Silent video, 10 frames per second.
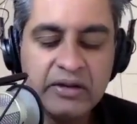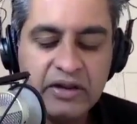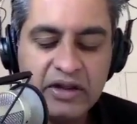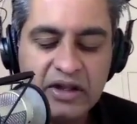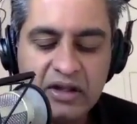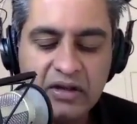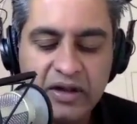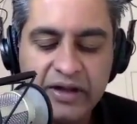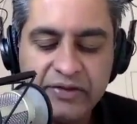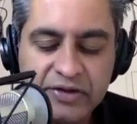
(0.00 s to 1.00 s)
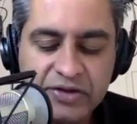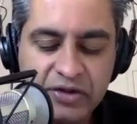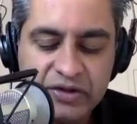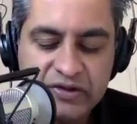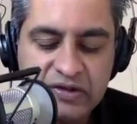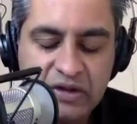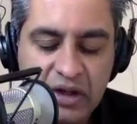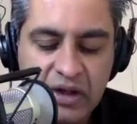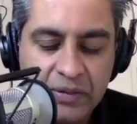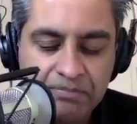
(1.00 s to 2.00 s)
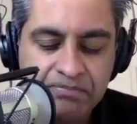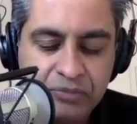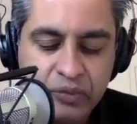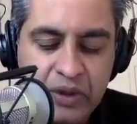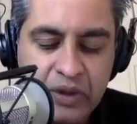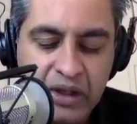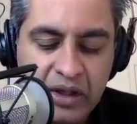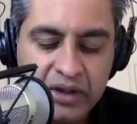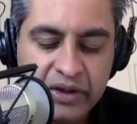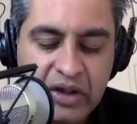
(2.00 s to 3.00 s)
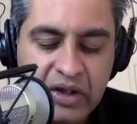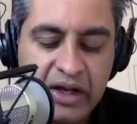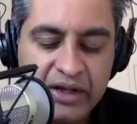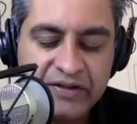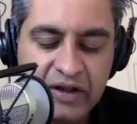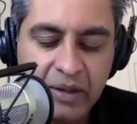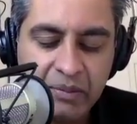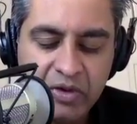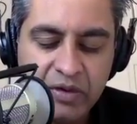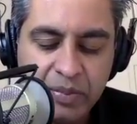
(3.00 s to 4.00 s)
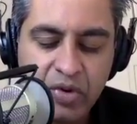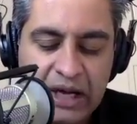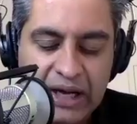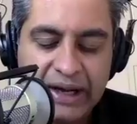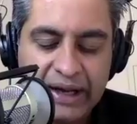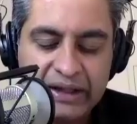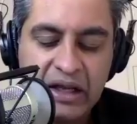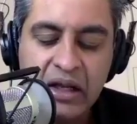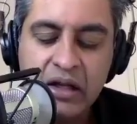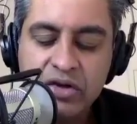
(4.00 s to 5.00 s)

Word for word: the life insurance um, uh, concept, the product,